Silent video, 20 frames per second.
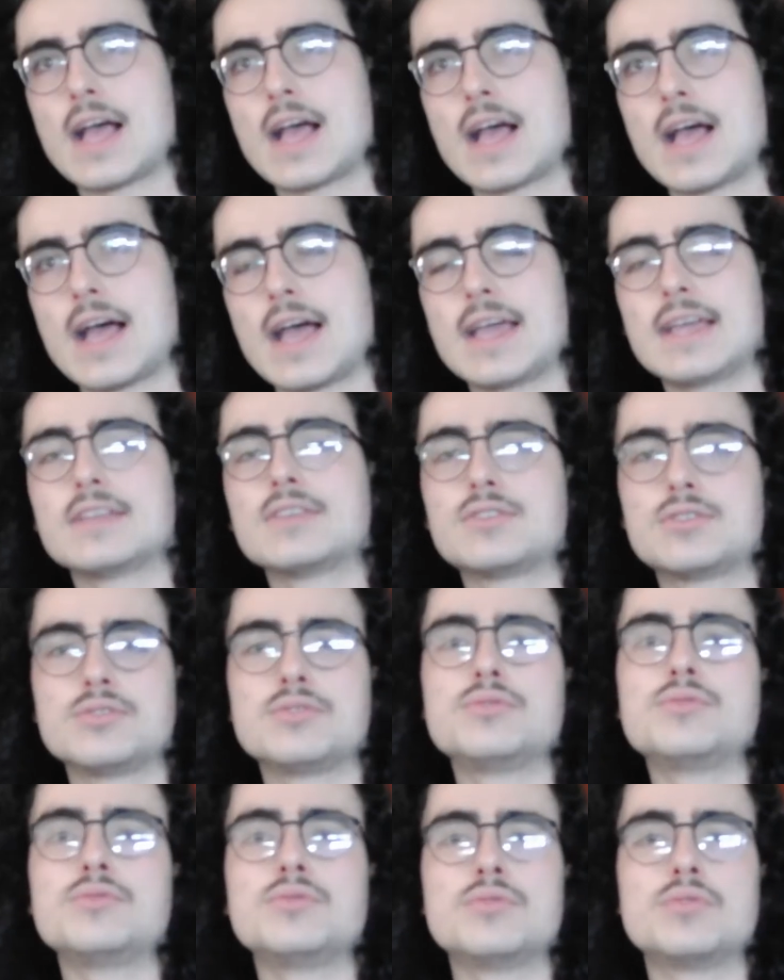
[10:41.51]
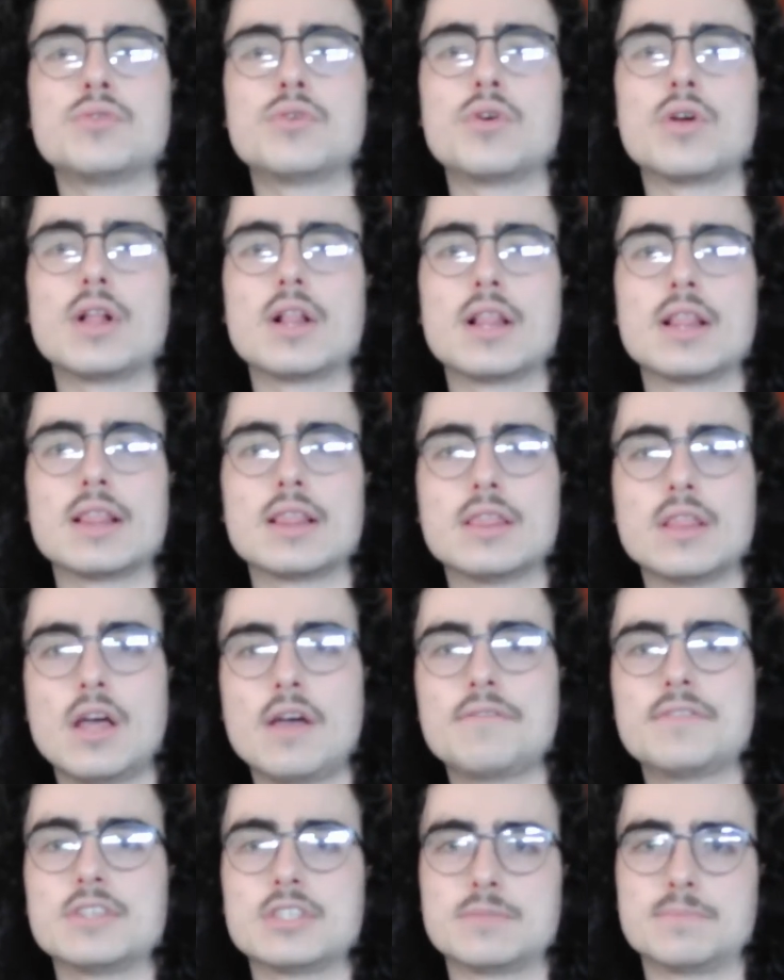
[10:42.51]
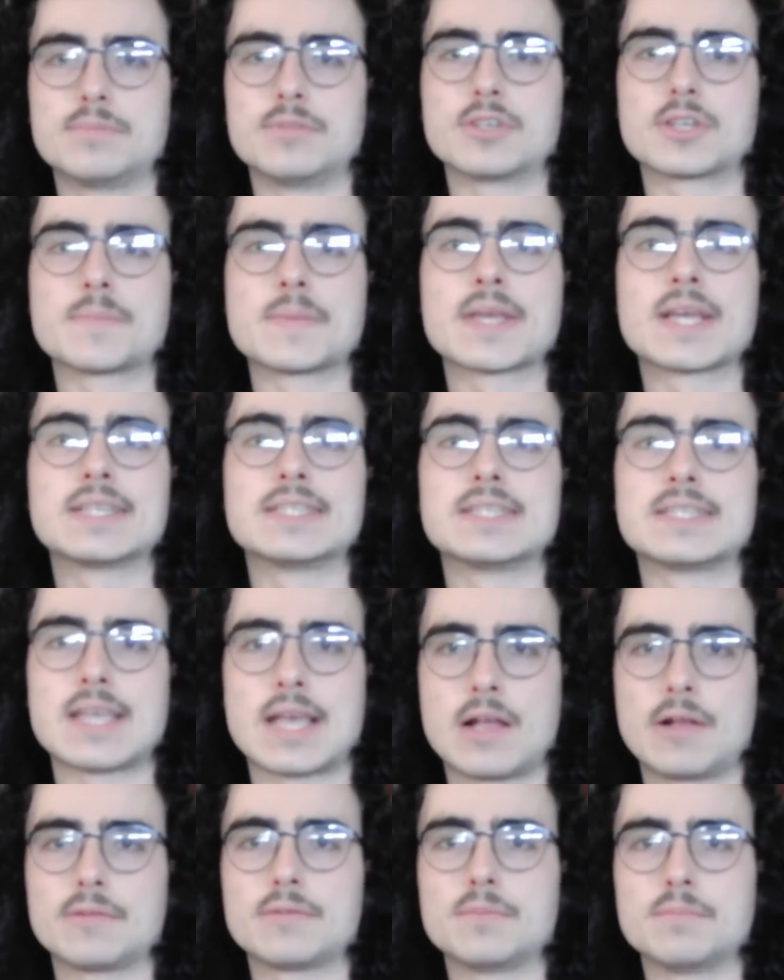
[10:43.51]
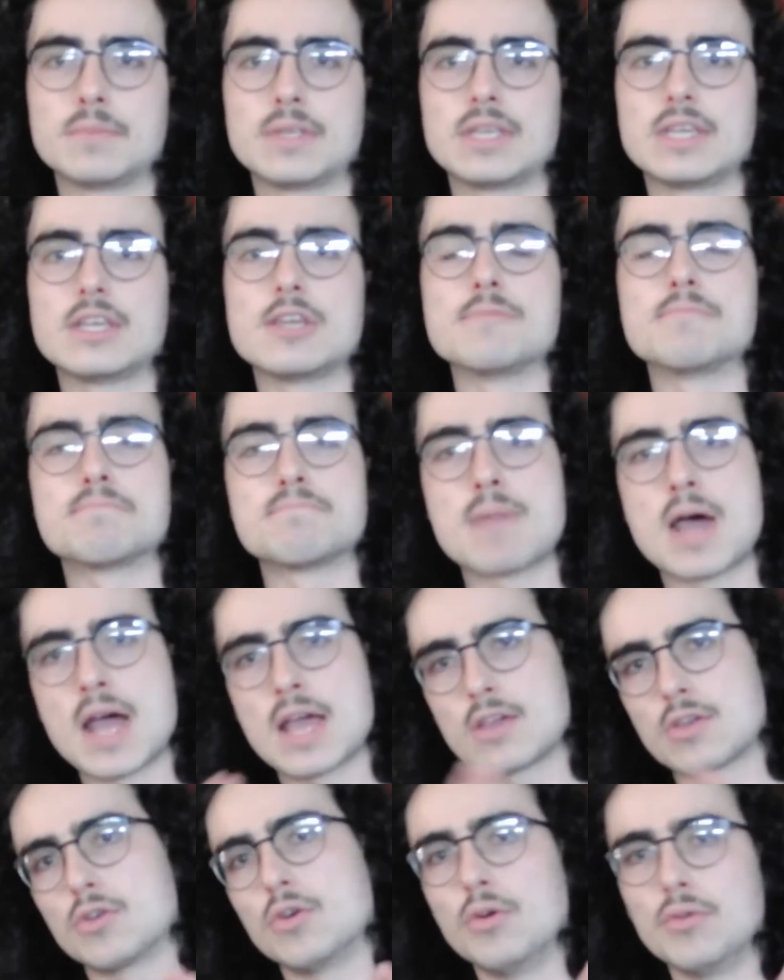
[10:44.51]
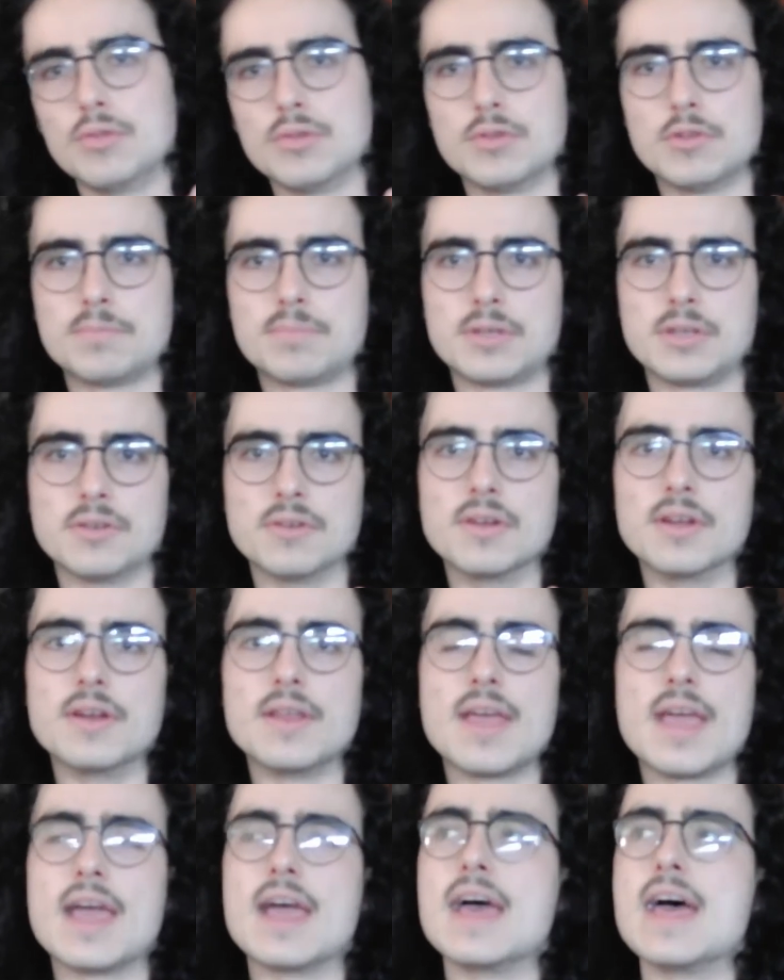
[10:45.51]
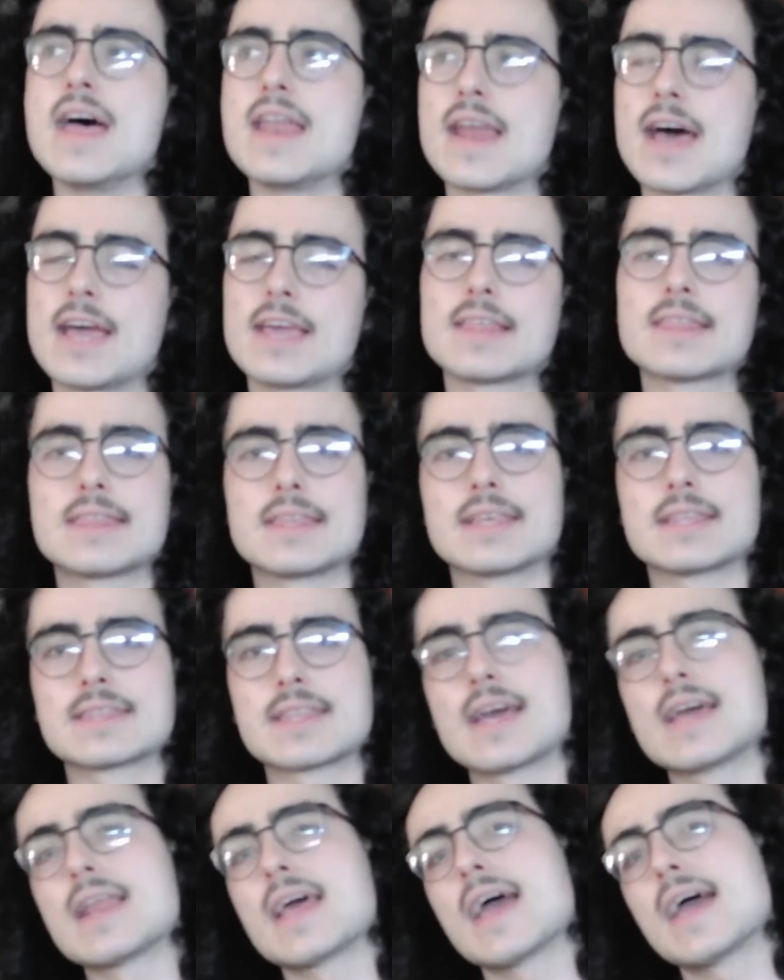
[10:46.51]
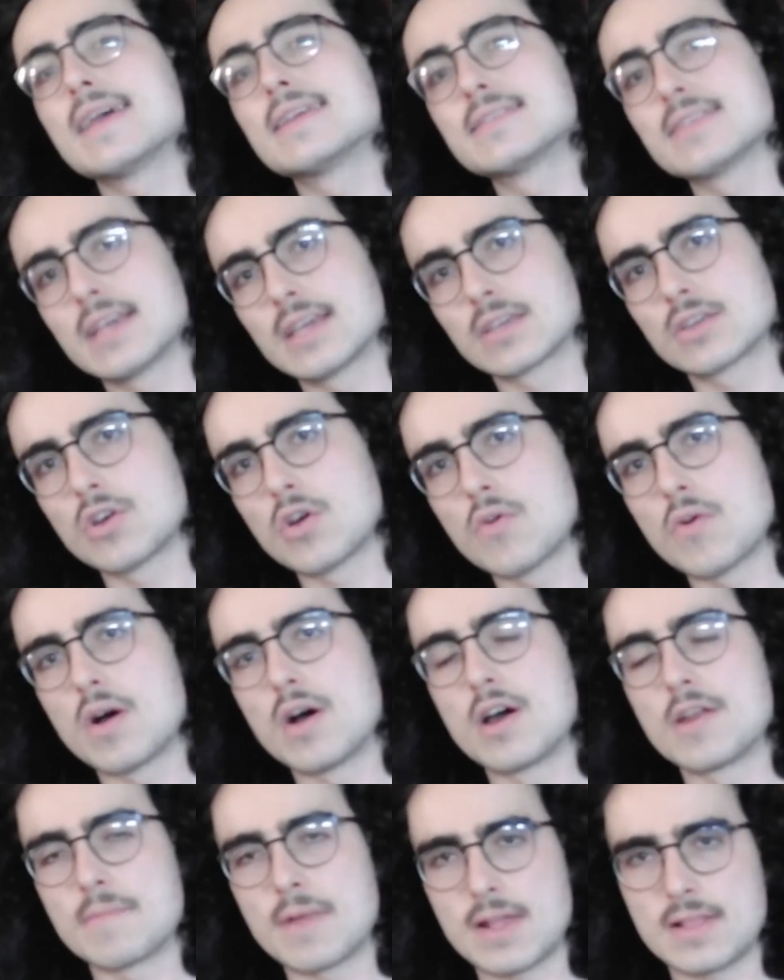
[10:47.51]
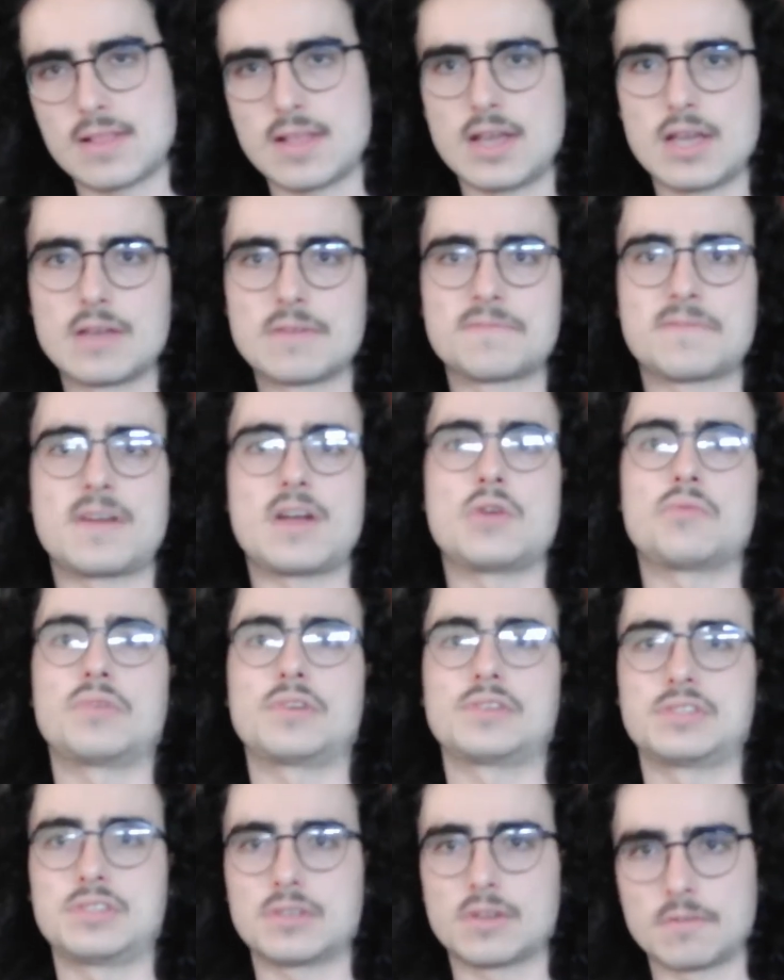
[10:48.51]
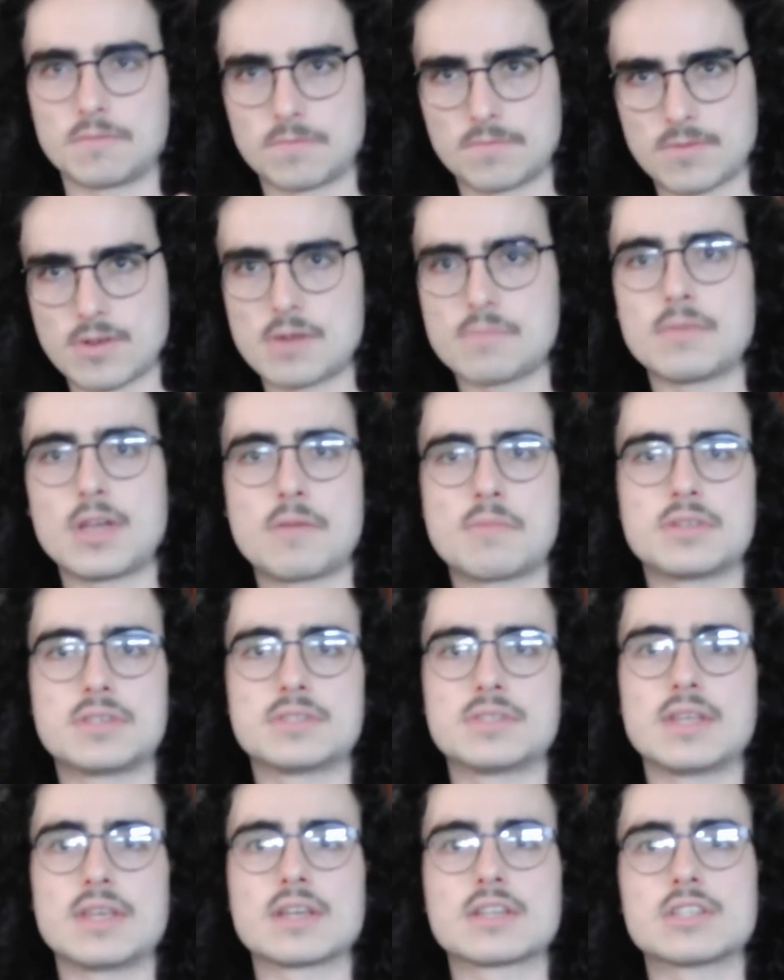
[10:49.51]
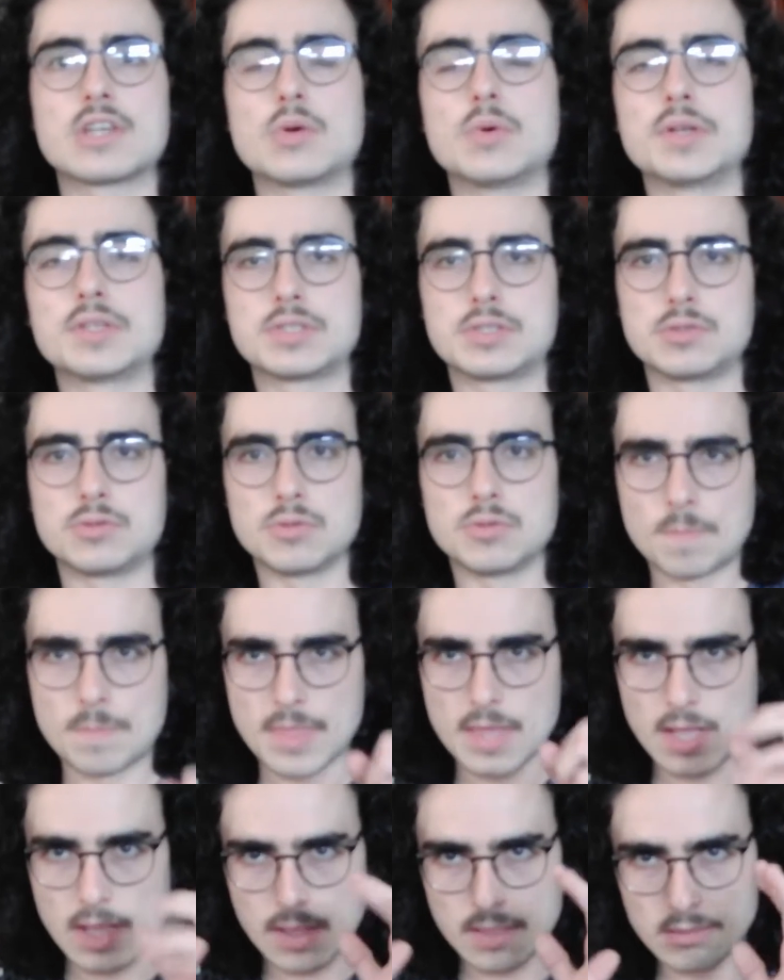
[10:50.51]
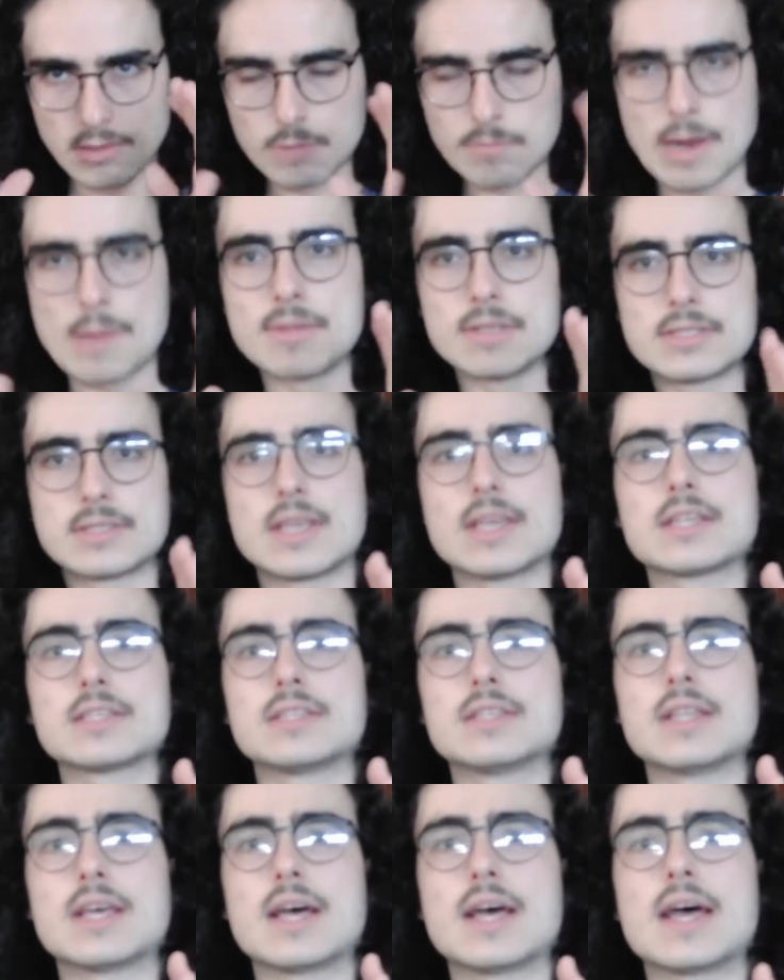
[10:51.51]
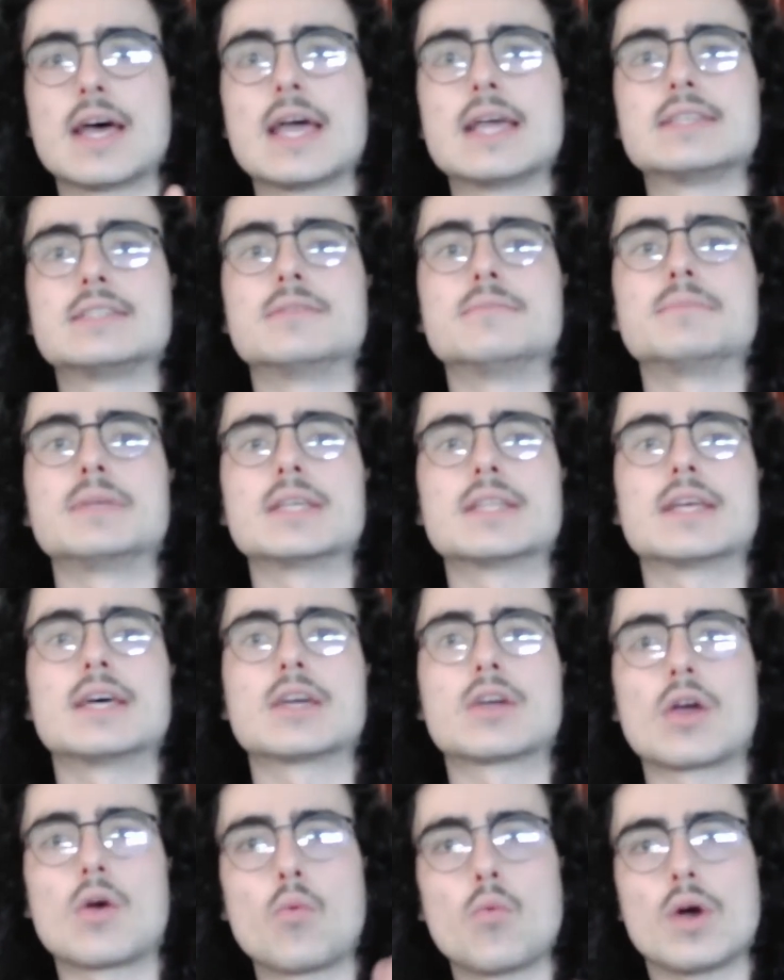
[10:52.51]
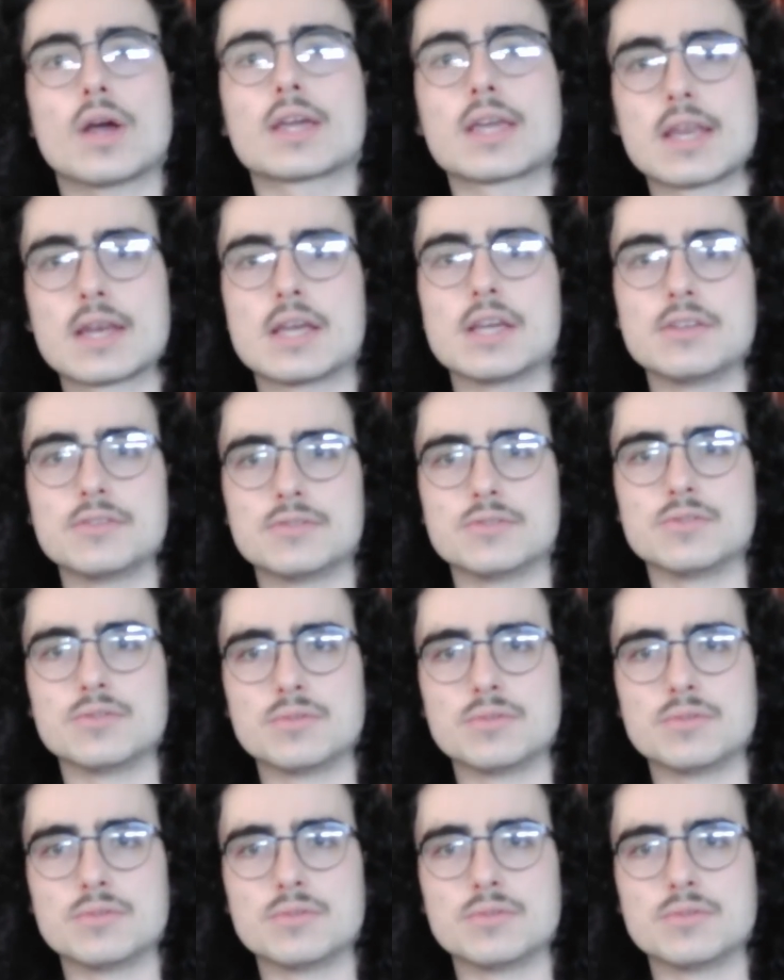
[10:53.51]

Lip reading: I do love this book because it's helped me in my own little period, and I think that as I go on in my life, I want to confront my mistakes. I want to look my mistakes in the eyes and be like, what can I do?